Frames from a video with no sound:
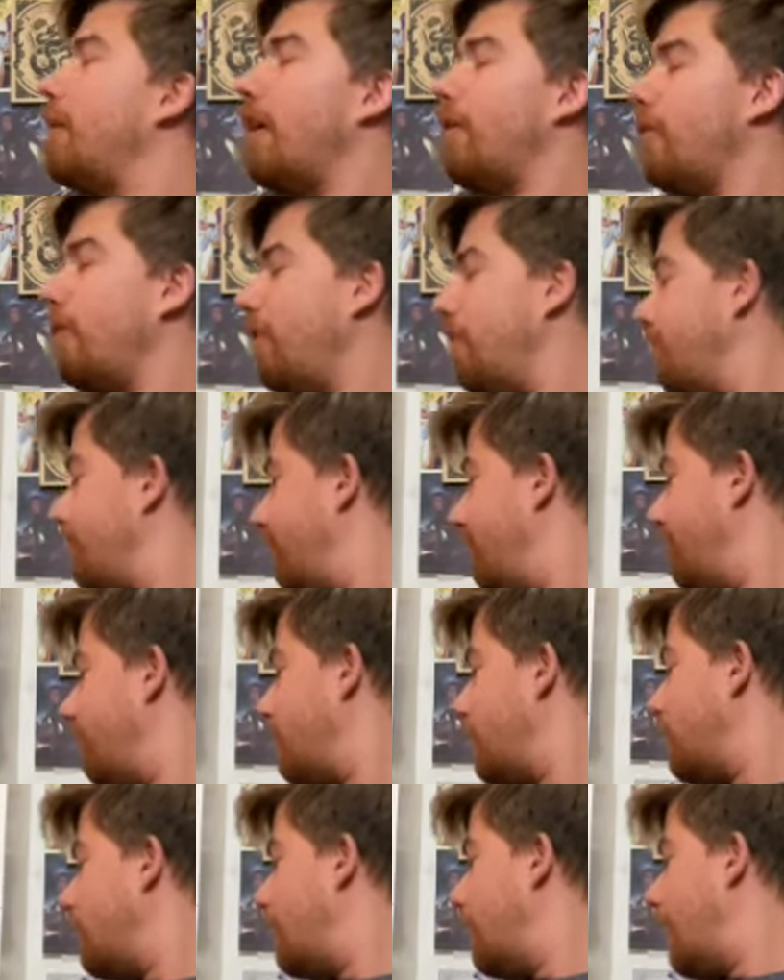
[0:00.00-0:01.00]
I will.
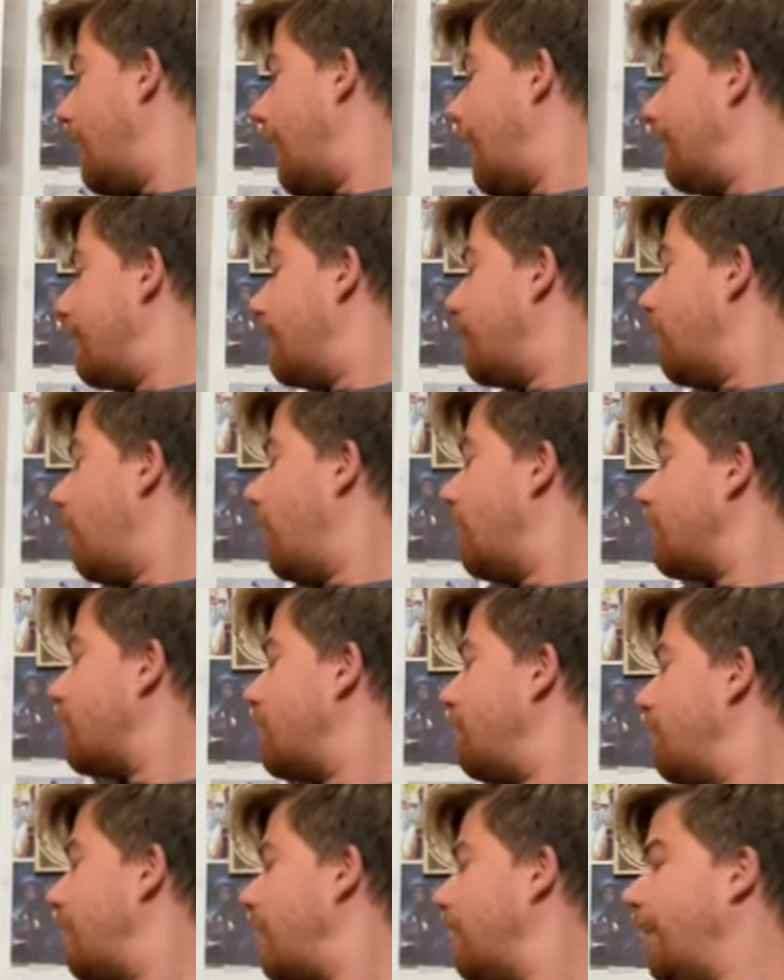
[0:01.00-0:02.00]
And then
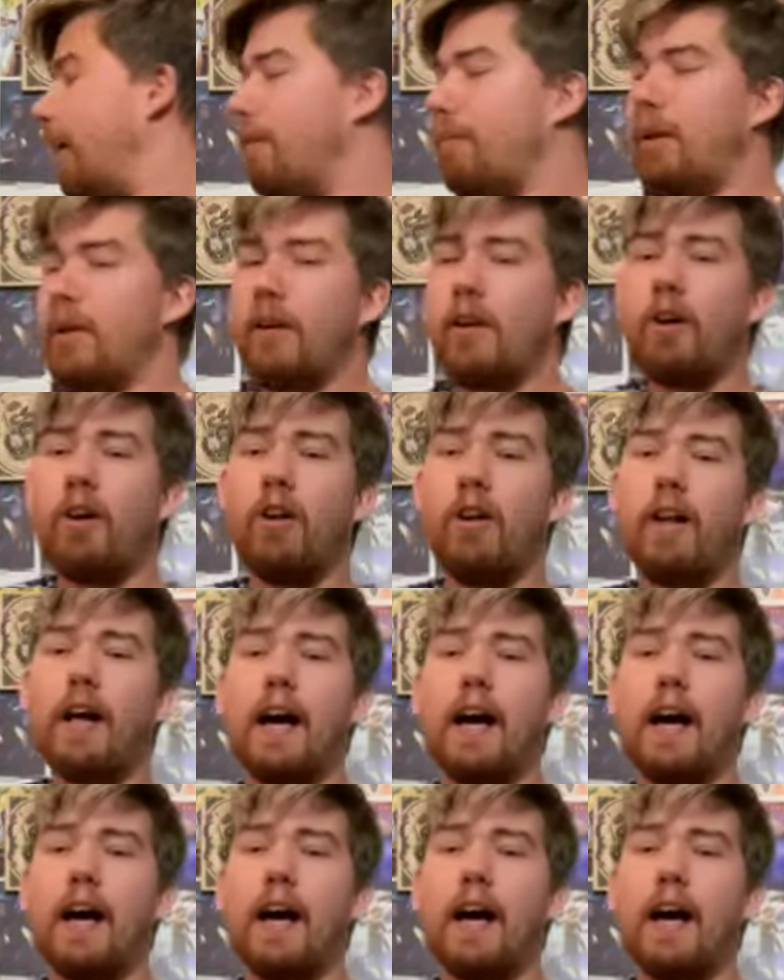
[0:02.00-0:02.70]
onto my library haul,